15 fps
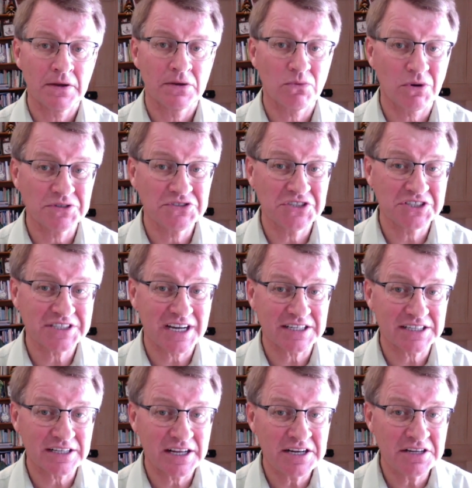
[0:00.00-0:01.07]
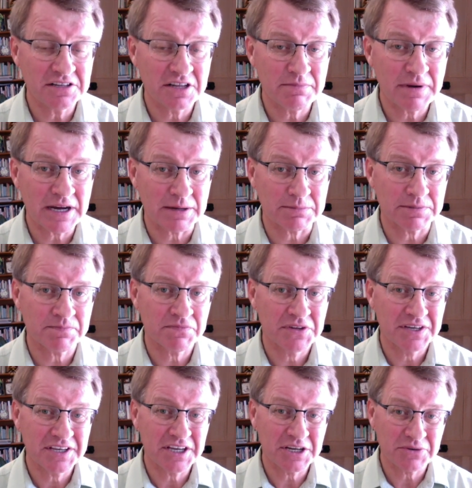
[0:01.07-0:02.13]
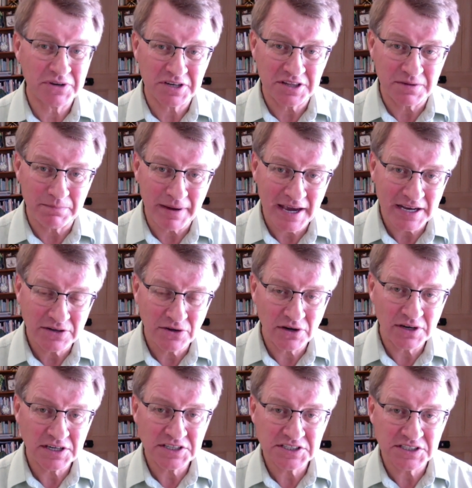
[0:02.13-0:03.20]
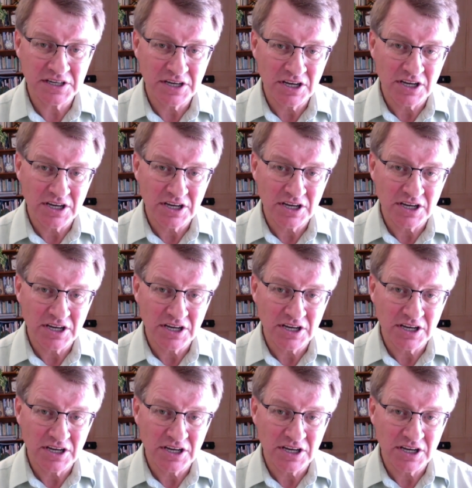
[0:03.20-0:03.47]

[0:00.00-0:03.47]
Once you start cleaning them up, getting rid of the bad guys,